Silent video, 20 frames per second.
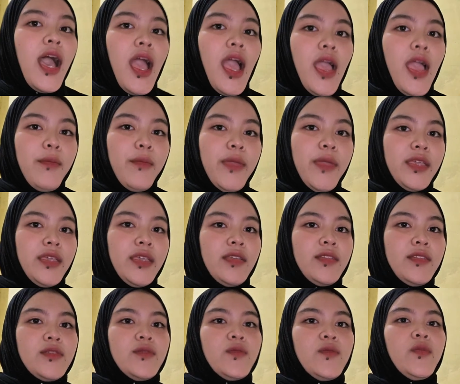I'm
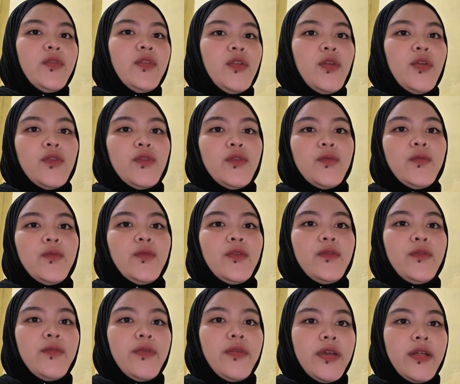making this video to
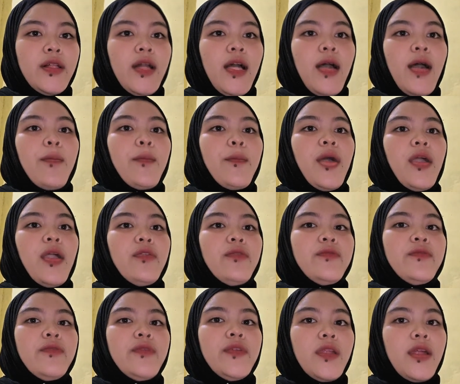fulfill
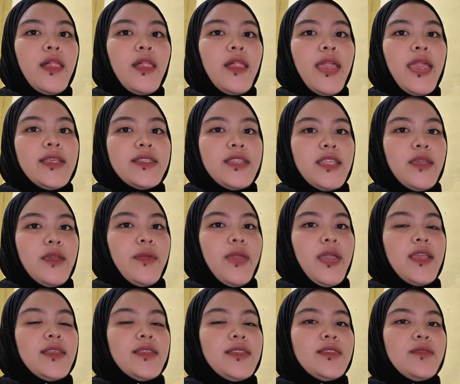my final exam
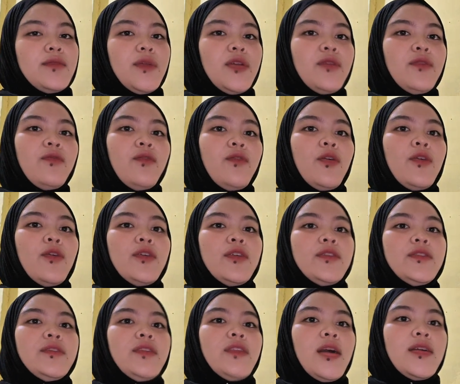assessment
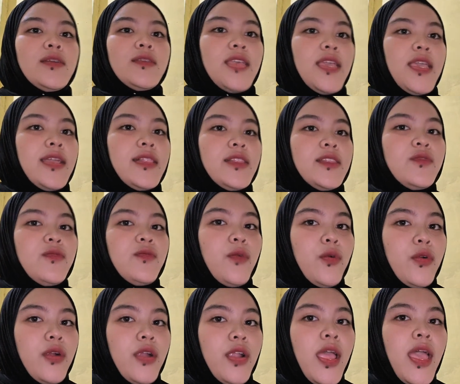for TAS English
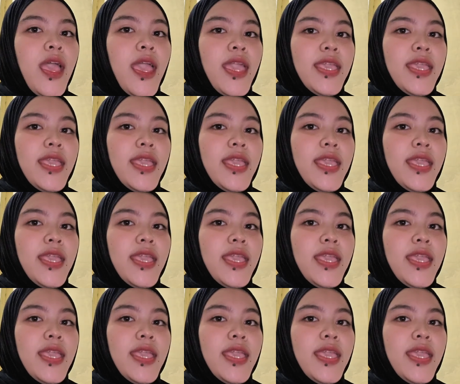4